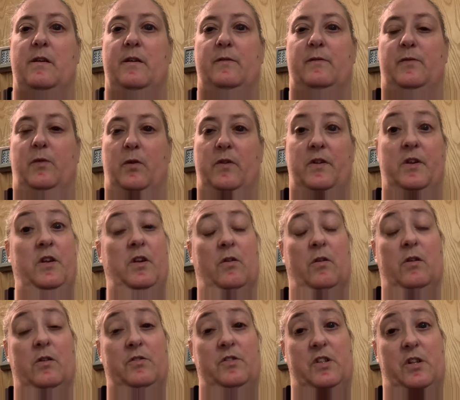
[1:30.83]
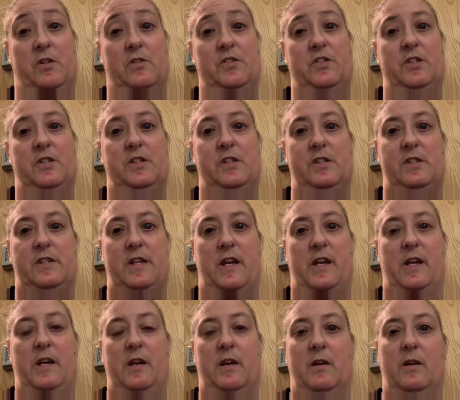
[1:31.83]
for the neurosurgeon to
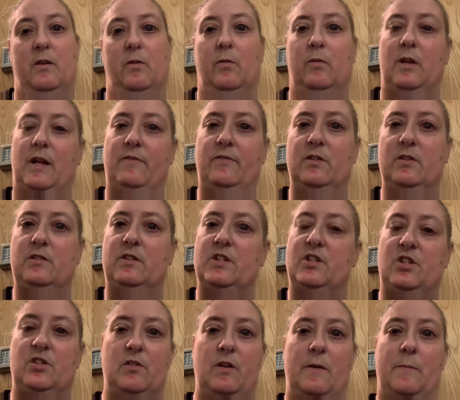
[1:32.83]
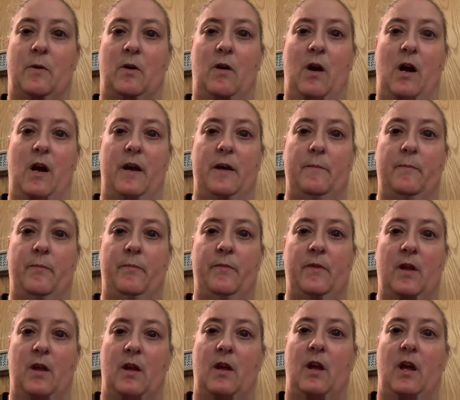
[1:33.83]
say, well, I've looked at your MRI,
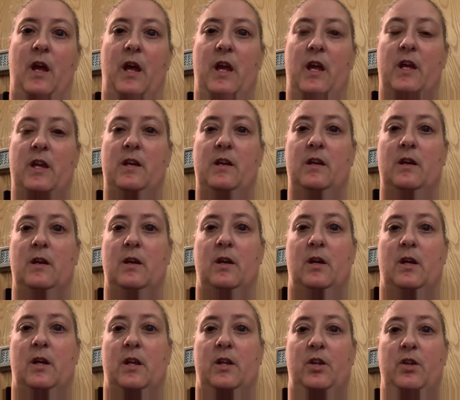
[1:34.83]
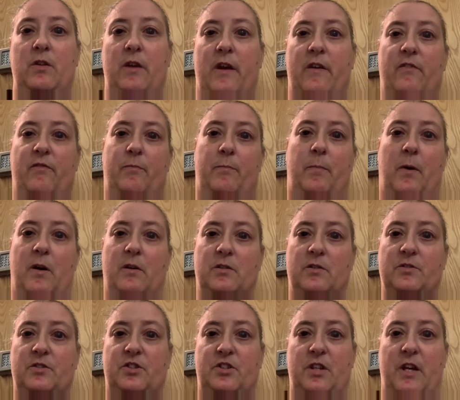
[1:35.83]
and you have
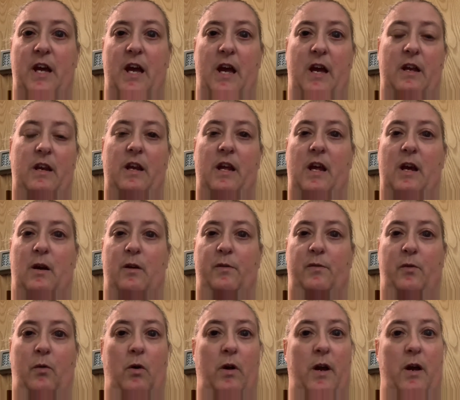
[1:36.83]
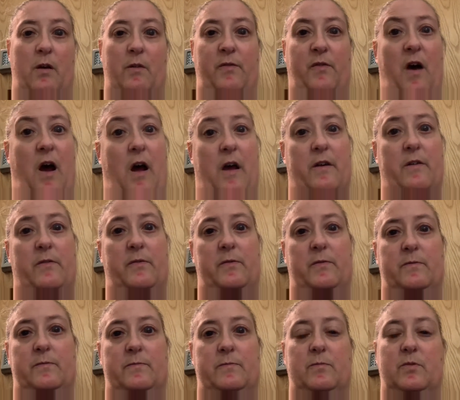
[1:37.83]
bulge at L4,
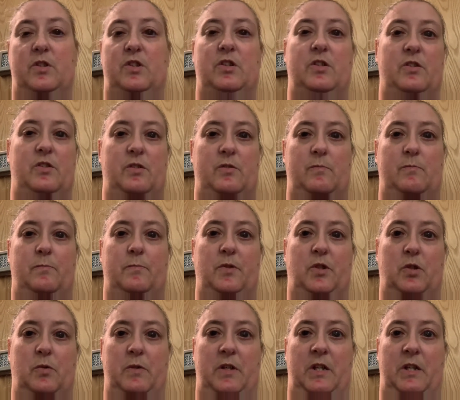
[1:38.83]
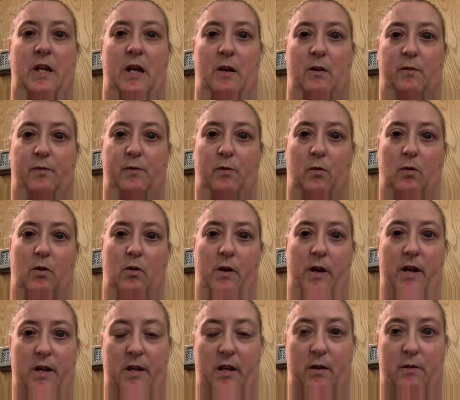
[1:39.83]
L5, which is between L4
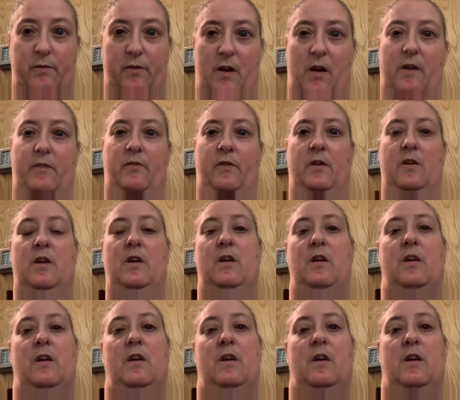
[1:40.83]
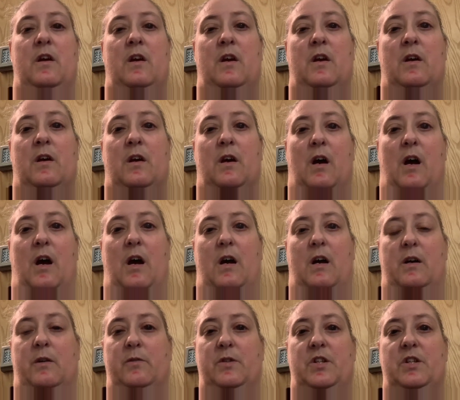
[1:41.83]
and
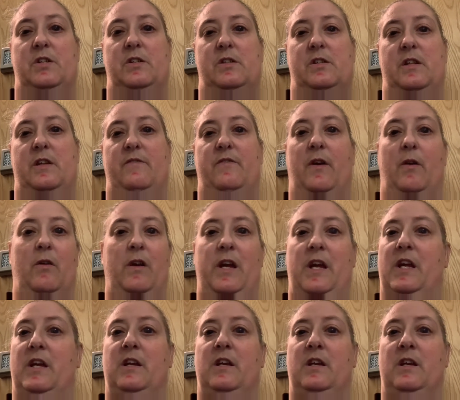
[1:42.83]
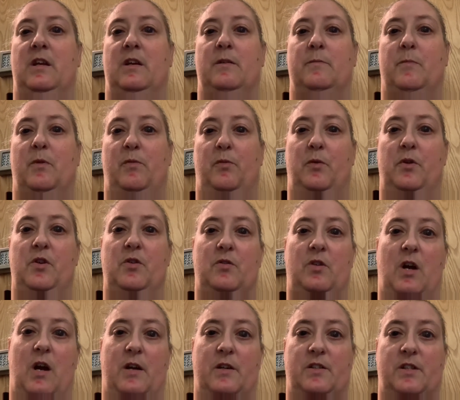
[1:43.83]
L5, which is the very end before your
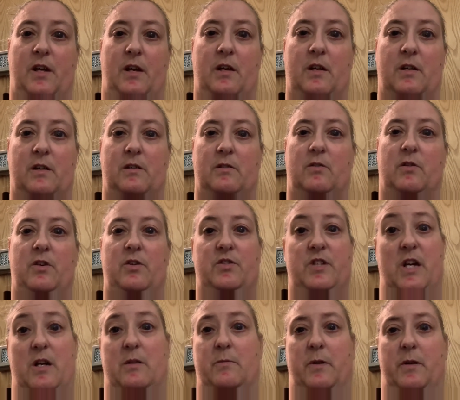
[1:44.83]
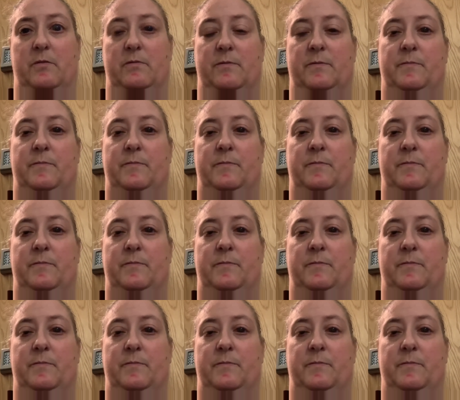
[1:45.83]
coccyx or your tailbone,